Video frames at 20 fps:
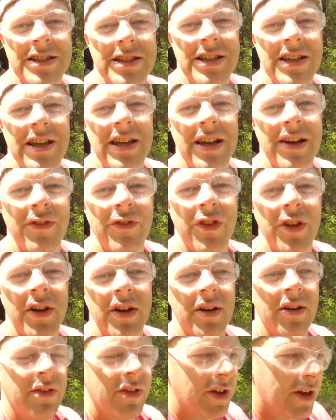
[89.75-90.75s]
and see if
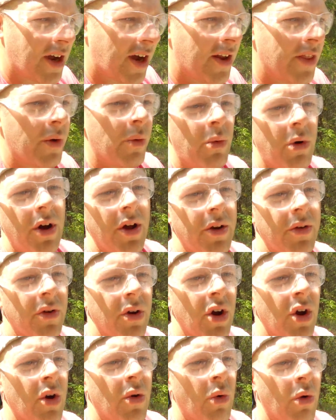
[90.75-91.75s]
the gun that
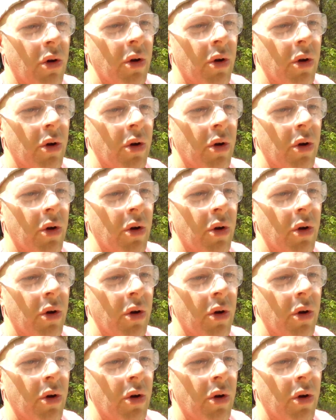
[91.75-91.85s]
won